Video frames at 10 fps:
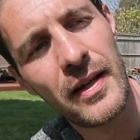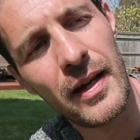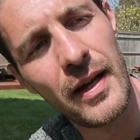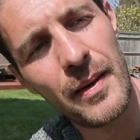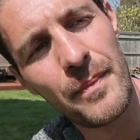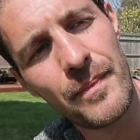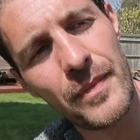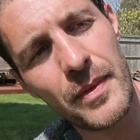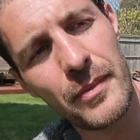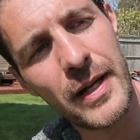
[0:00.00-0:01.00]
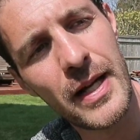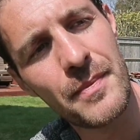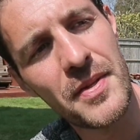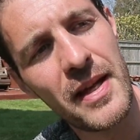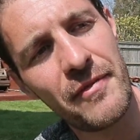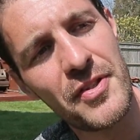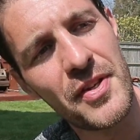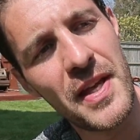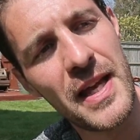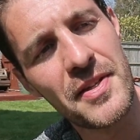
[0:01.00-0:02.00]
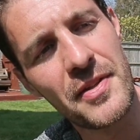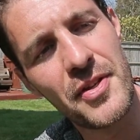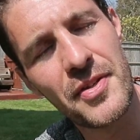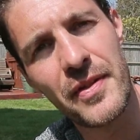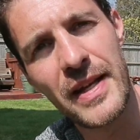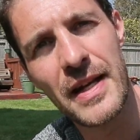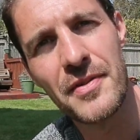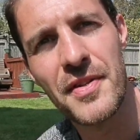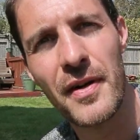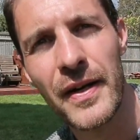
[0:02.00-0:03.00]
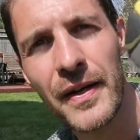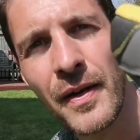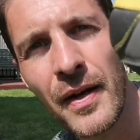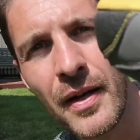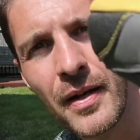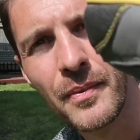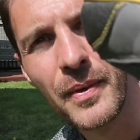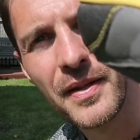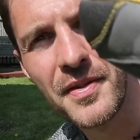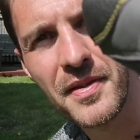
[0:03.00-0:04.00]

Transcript: where it comes together just here. So just on the outside, where the